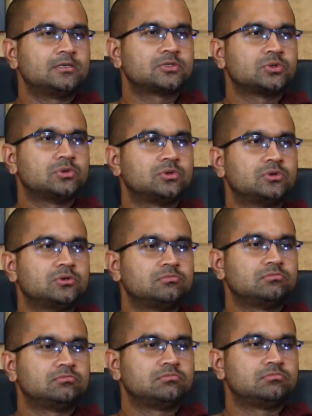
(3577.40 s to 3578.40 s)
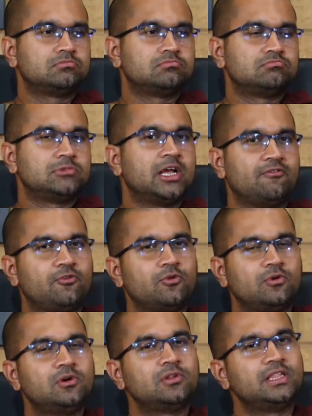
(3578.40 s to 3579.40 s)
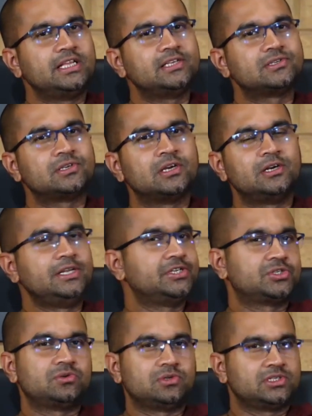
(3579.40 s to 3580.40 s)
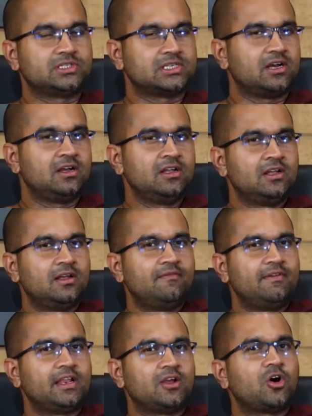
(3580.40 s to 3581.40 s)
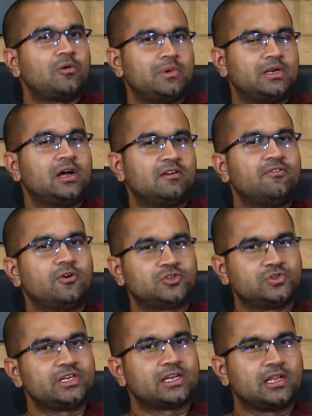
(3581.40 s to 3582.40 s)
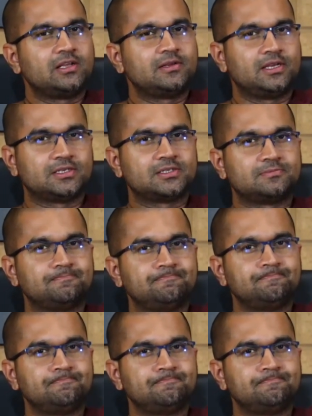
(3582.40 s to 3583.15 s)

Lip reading: So therefore, these distortions are very common, unfortunately. Yes.